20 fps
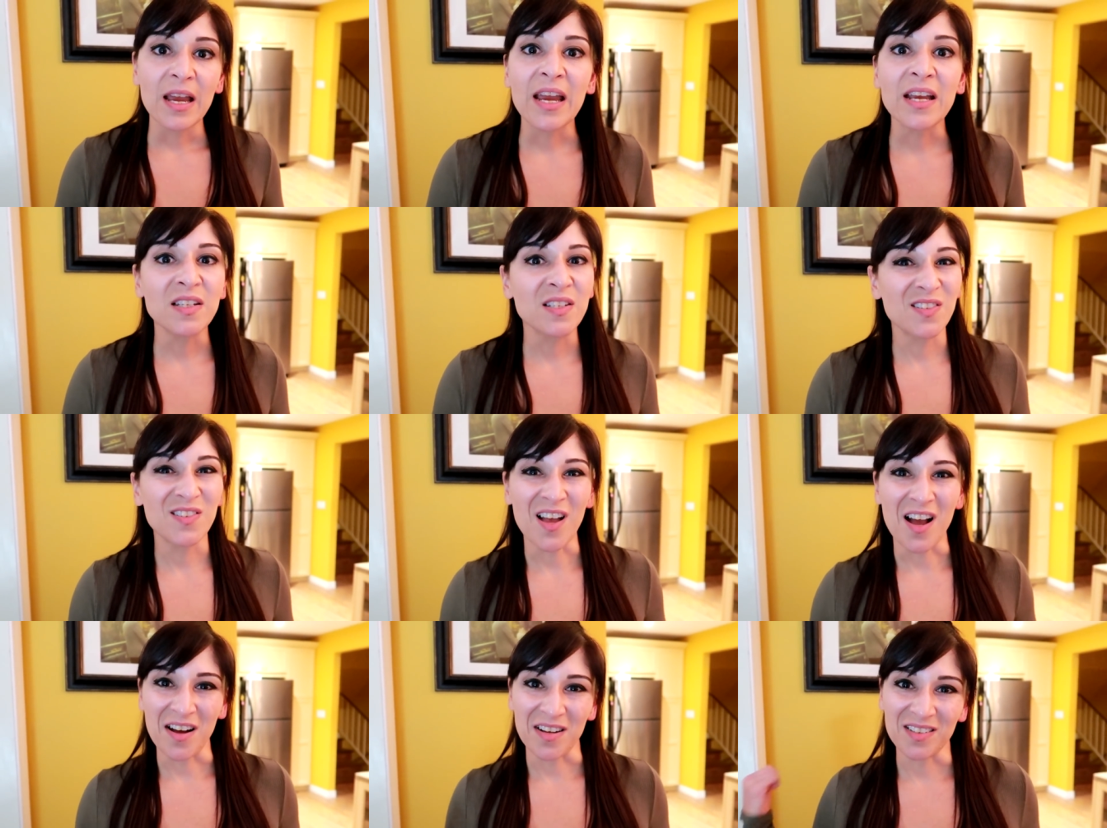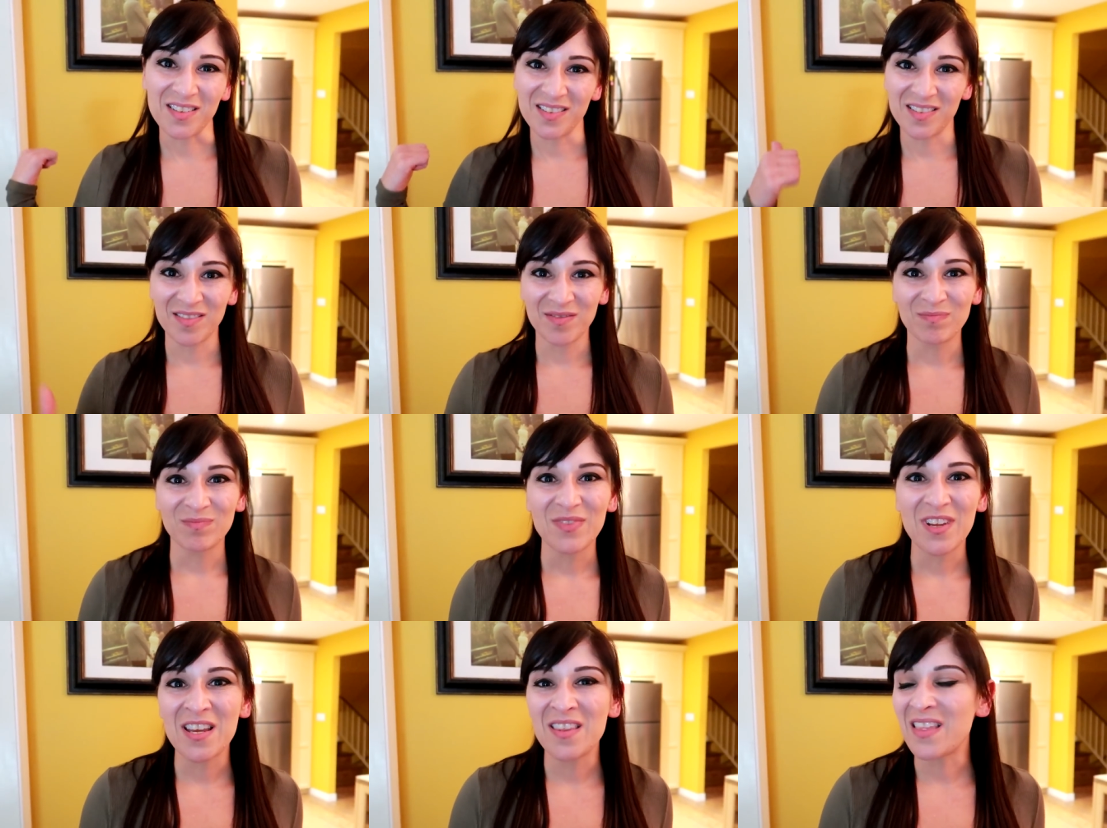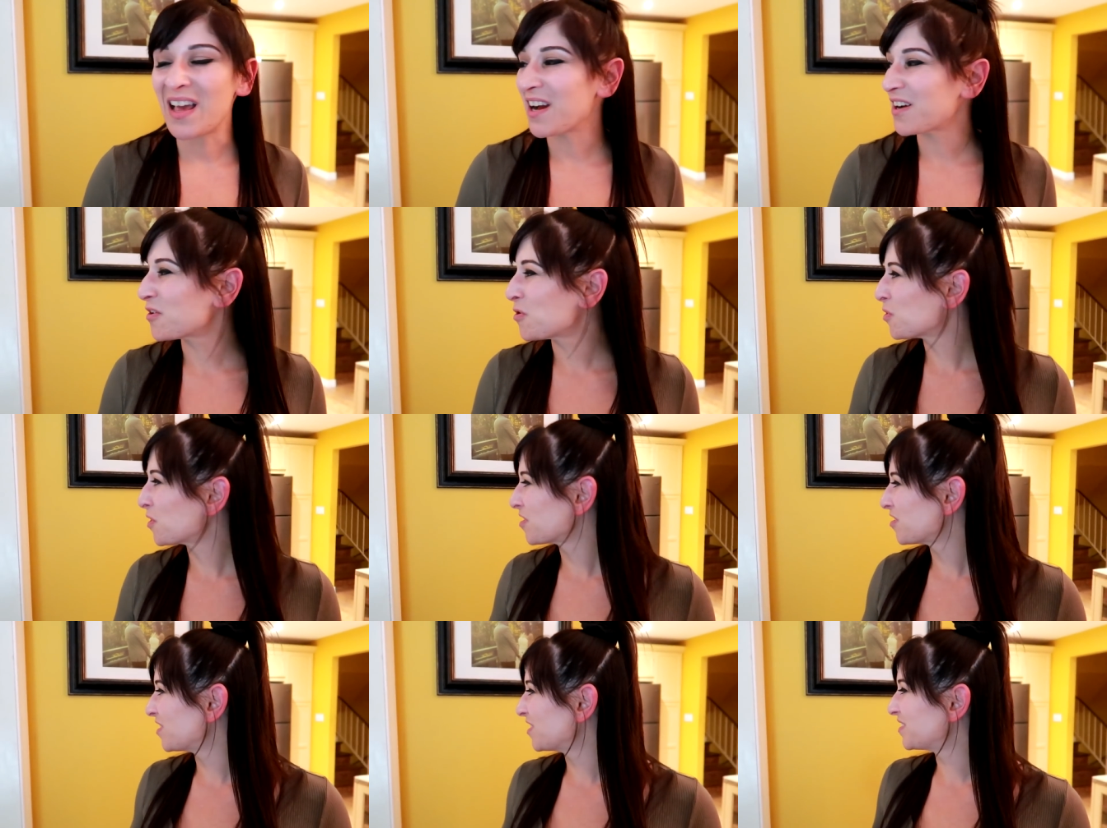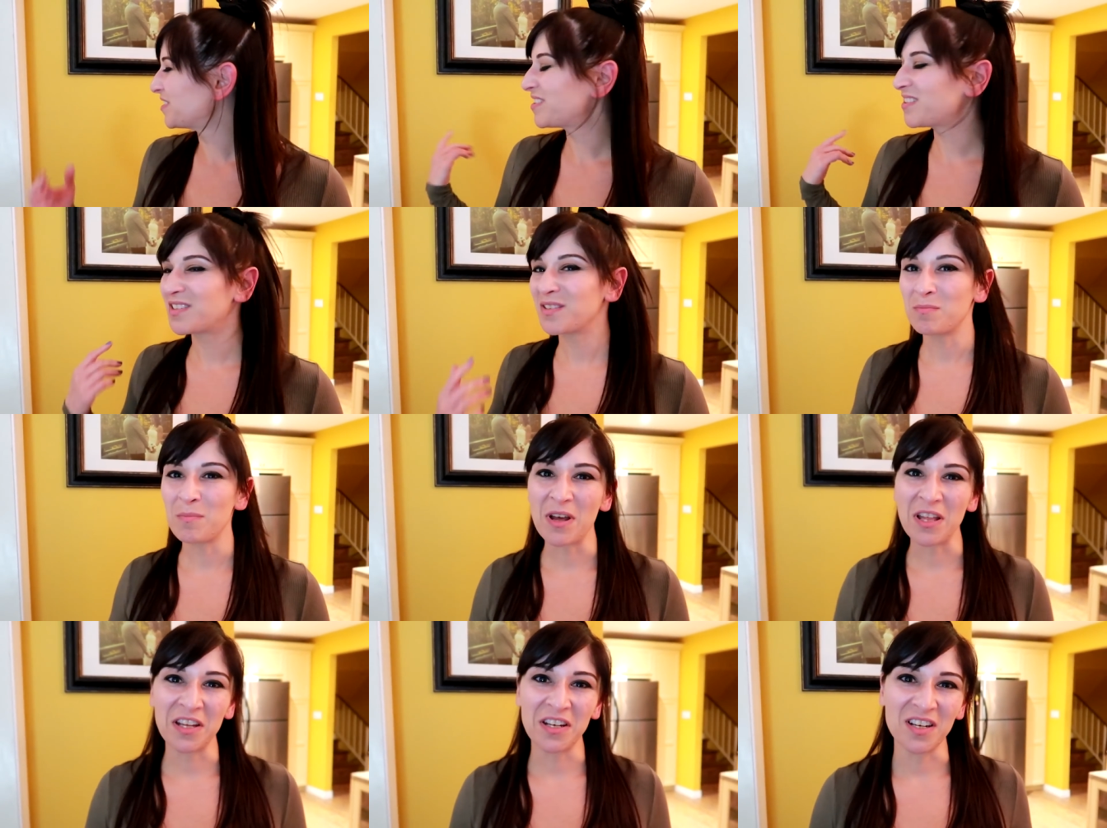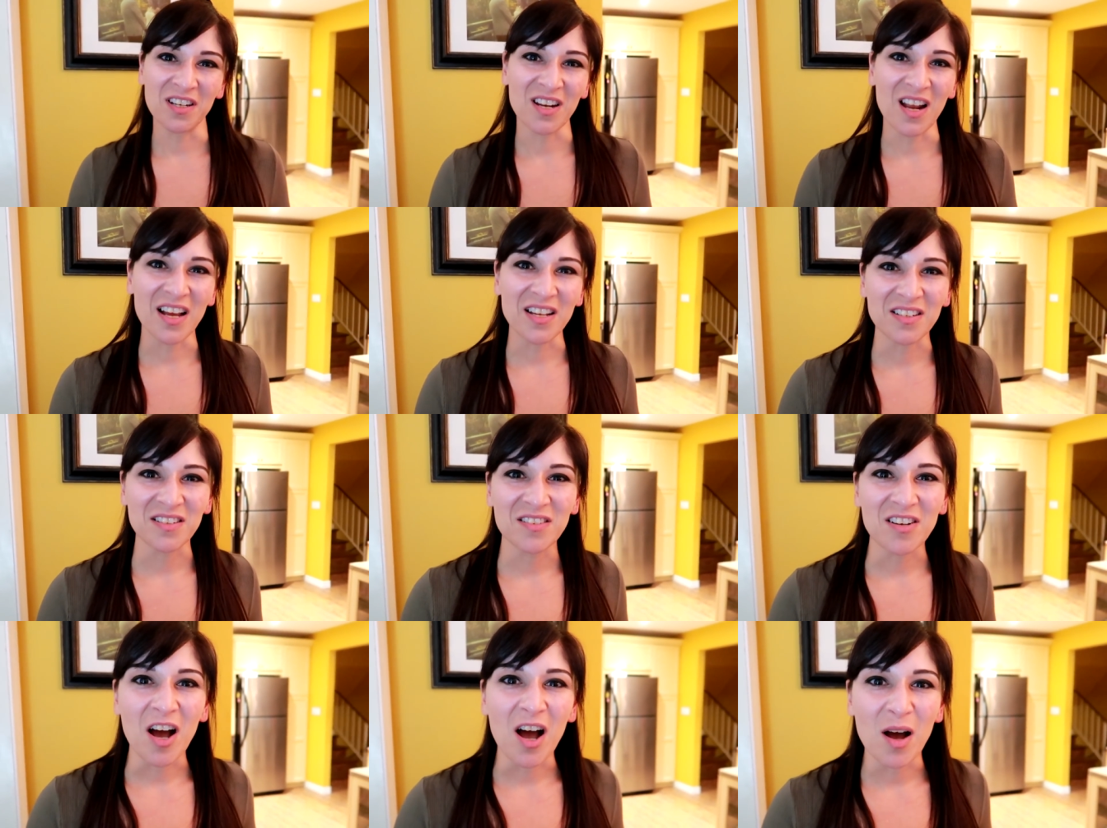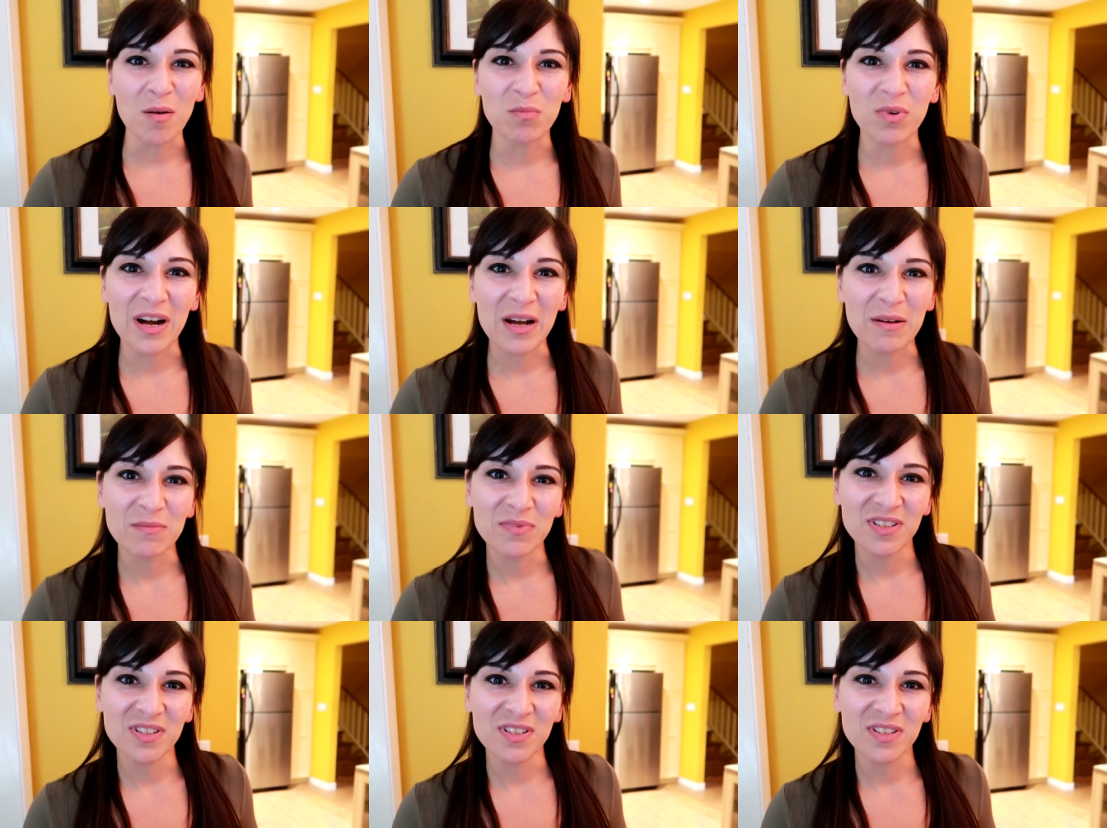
it sucks in that corner. It's smelling and has cobwebs.